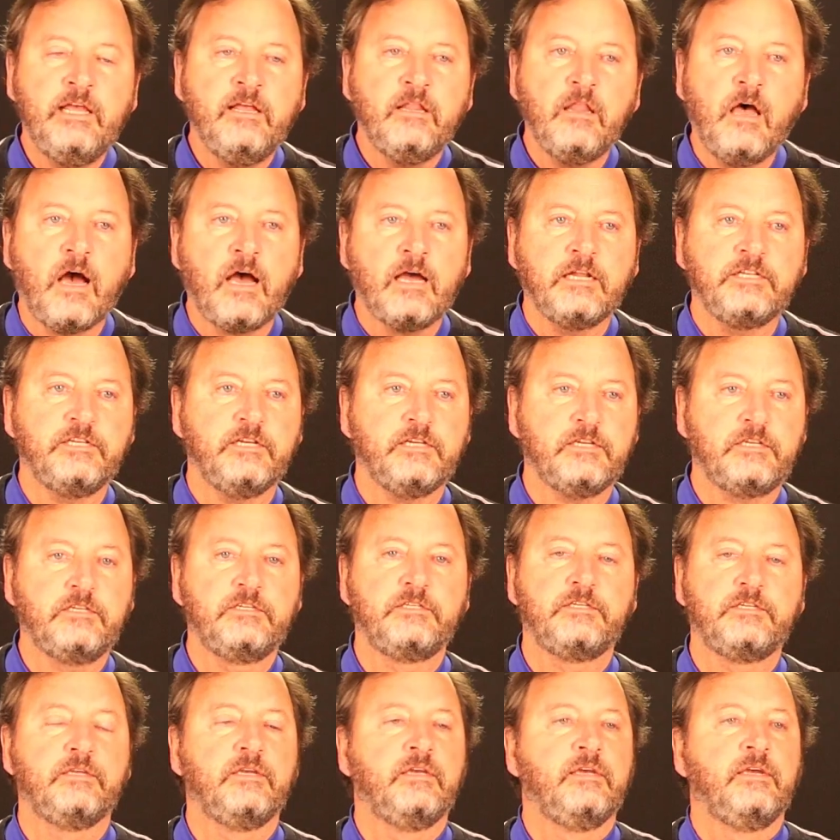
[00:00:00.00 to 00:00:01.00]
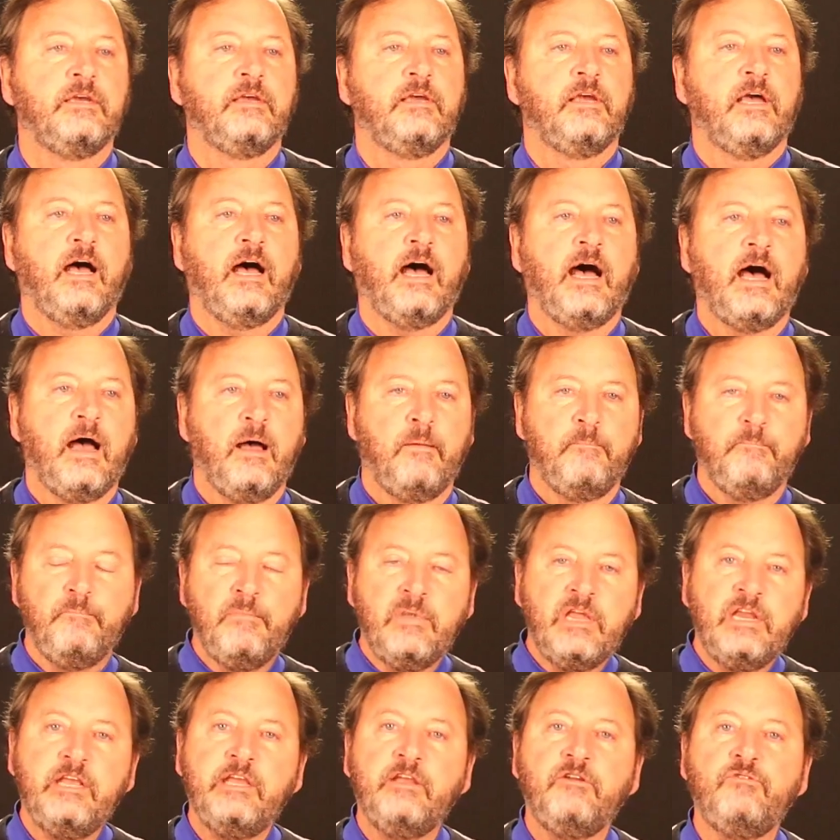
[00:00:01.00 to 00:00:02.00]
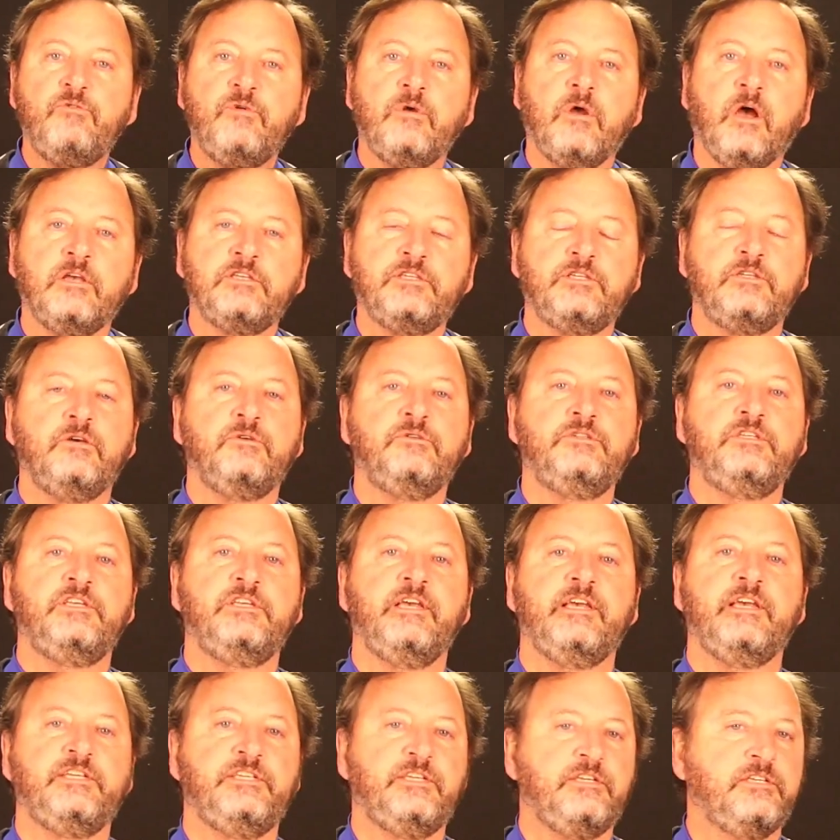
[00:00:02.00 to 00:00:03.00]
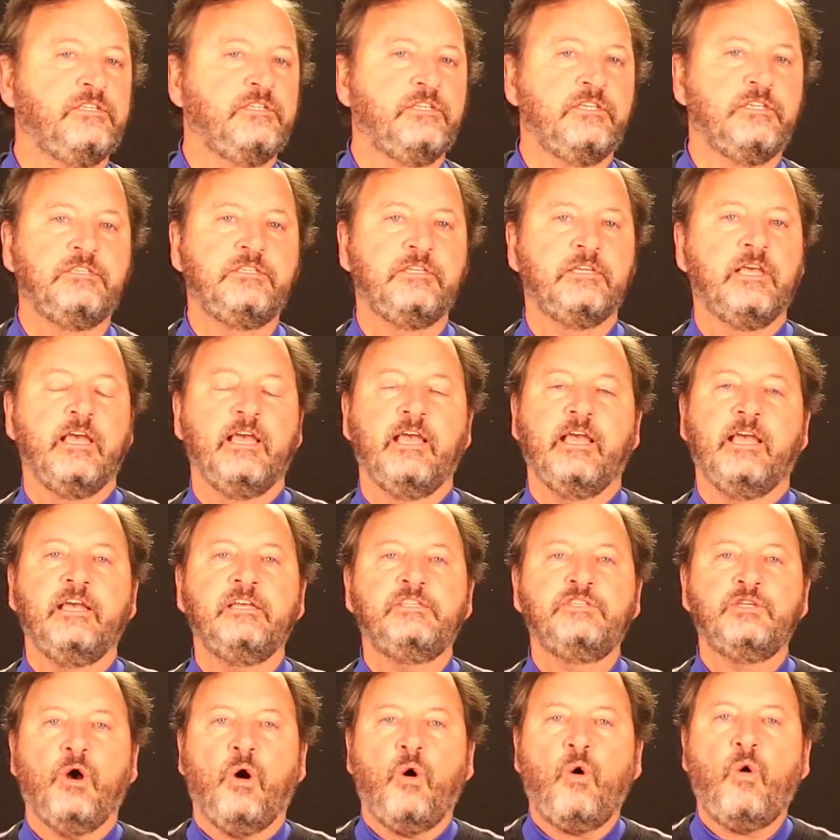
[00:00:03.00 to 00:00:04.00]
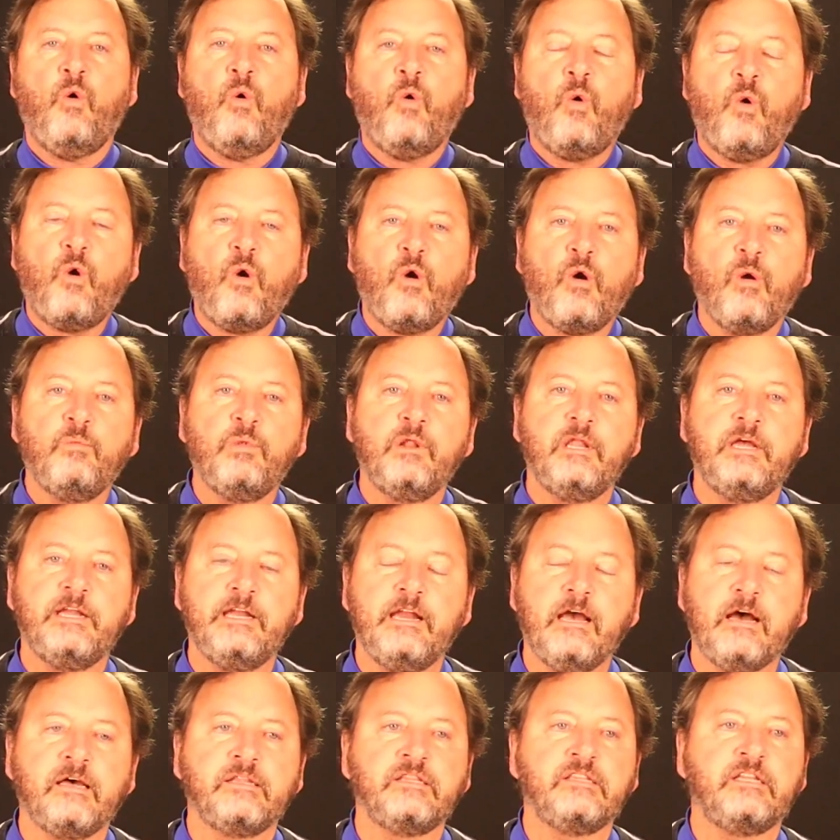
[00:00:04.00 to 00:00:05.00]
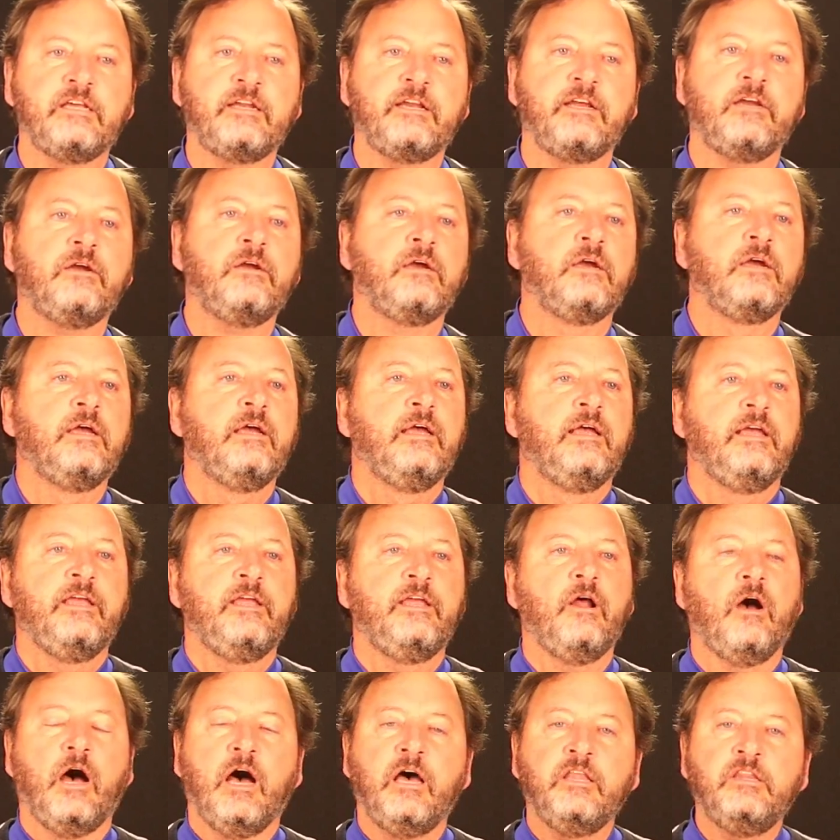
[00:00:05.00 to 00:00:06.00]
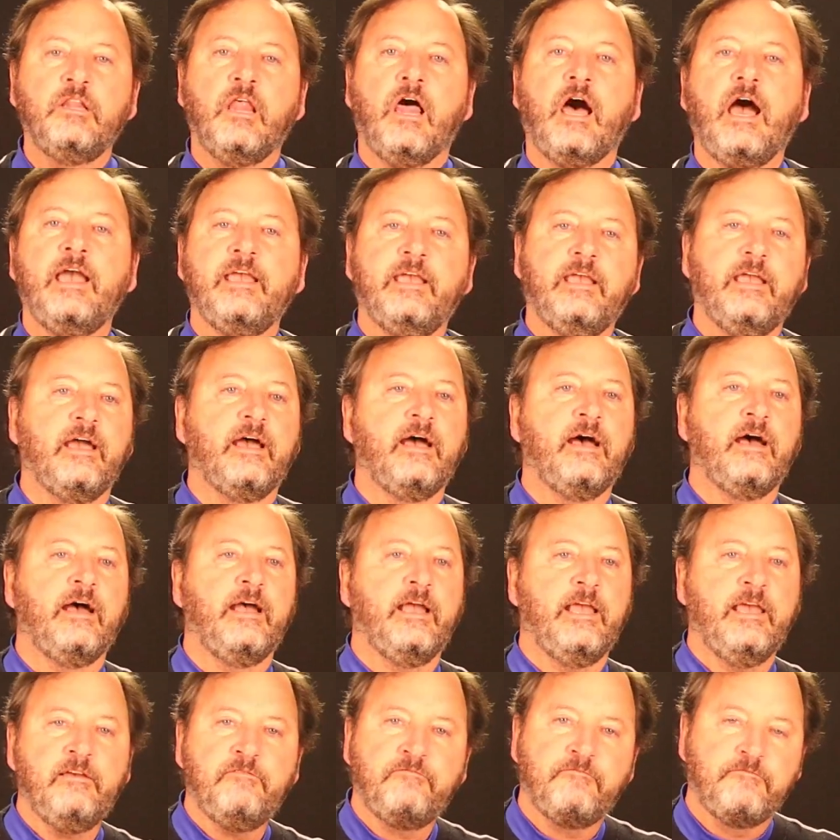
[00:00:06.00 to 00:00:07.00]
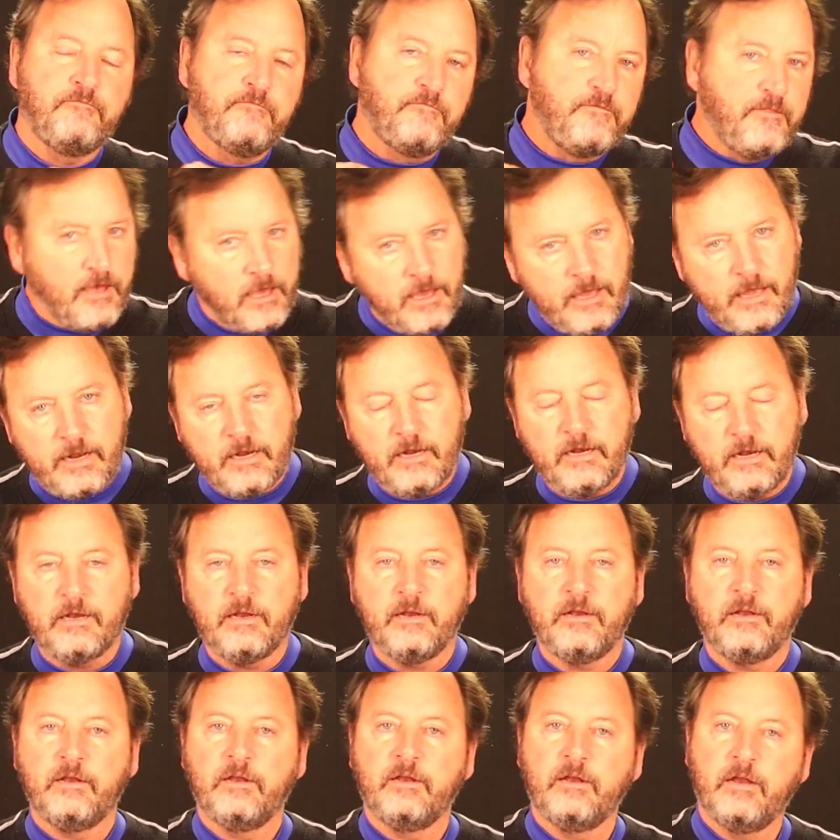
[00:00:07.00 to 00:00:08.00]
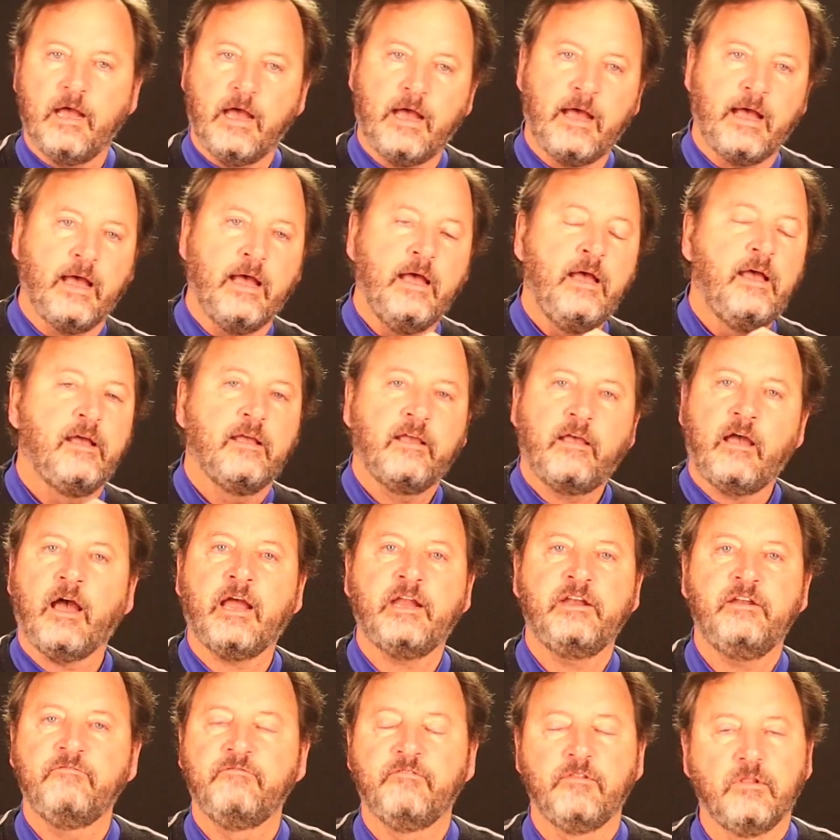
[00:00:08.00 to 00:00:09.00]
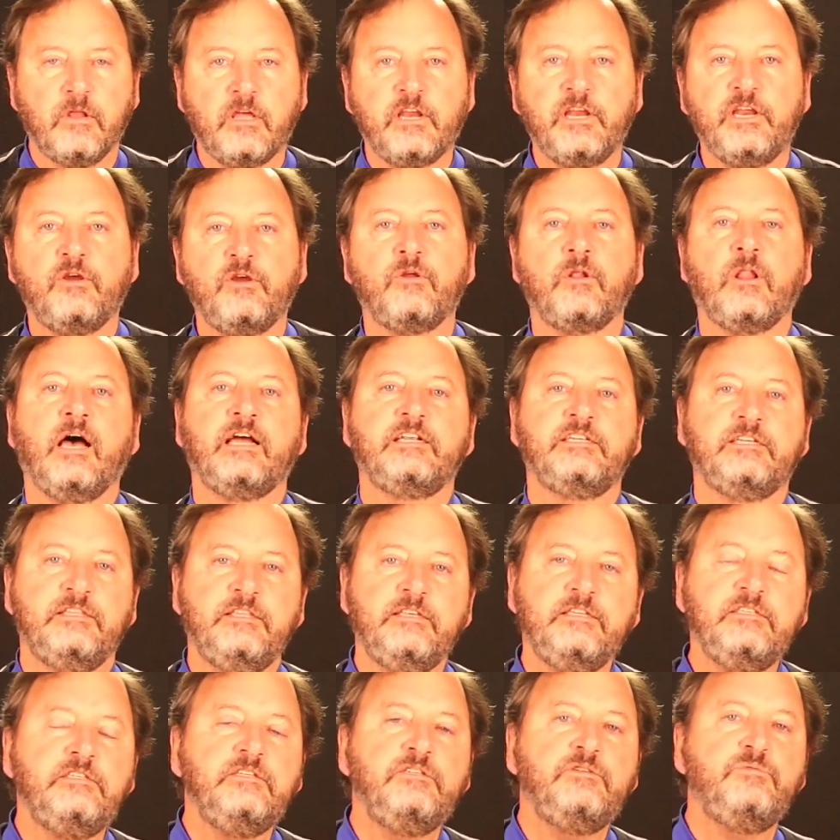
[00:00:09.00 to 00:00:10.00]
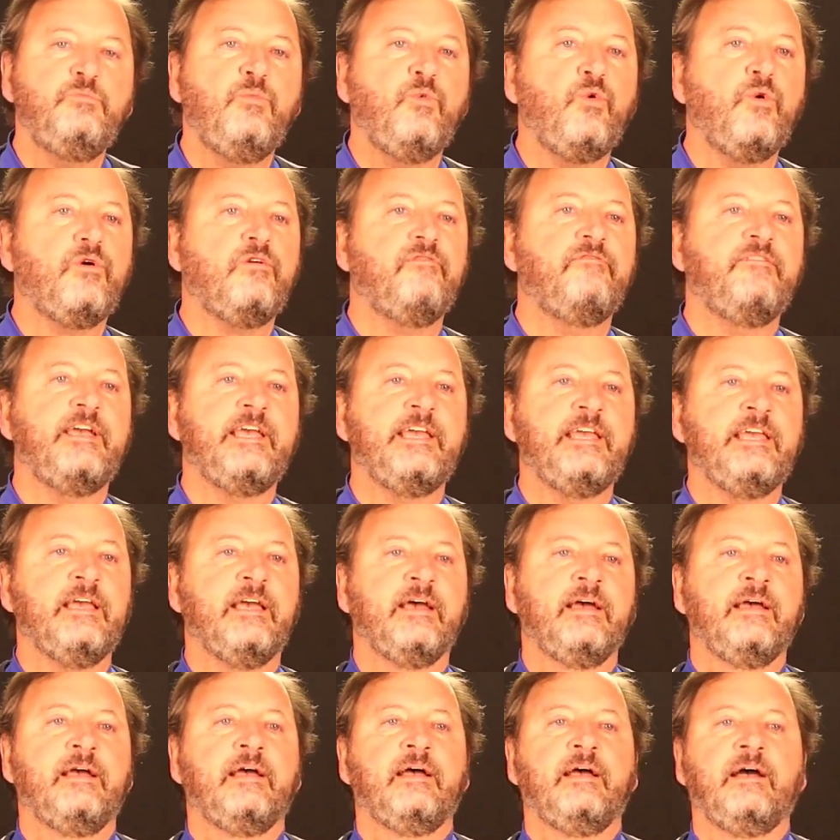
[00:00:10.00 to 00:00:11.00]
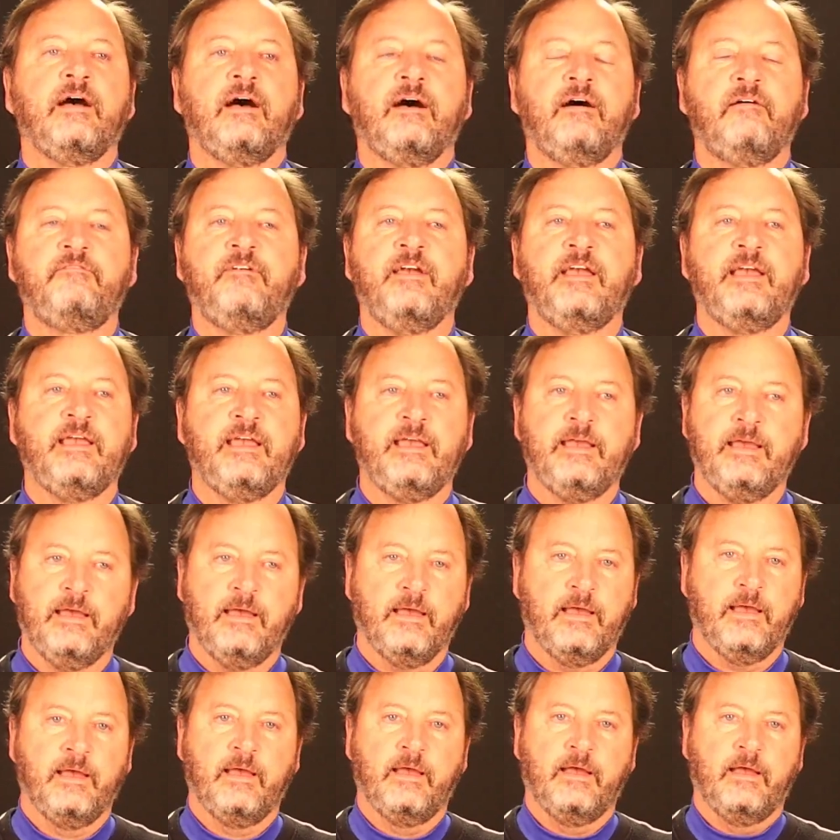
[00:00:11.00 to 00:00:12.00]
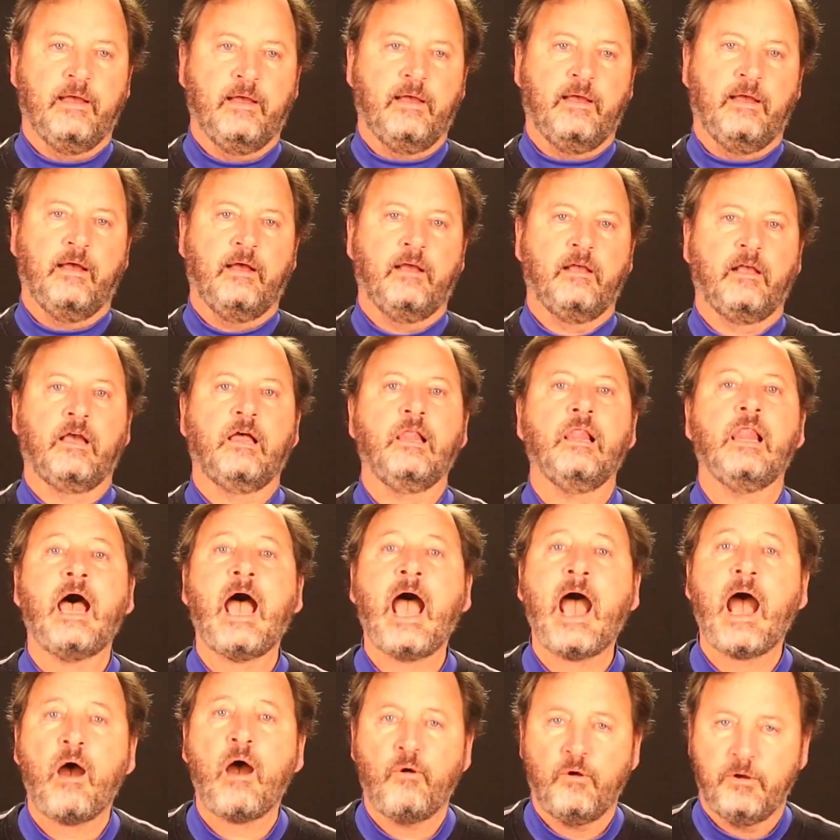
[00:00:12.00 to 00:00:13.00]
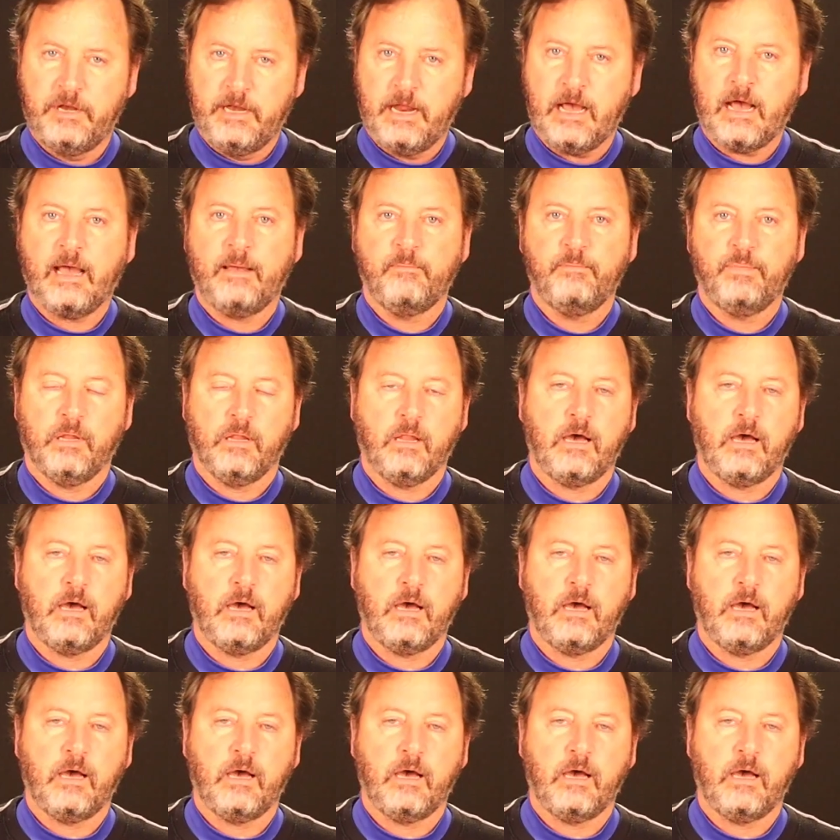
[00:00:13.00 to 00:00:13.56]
logics, many associations. It's horribly non-linear. You know, unlike if-then kind of linear logic. This is more of a cloud type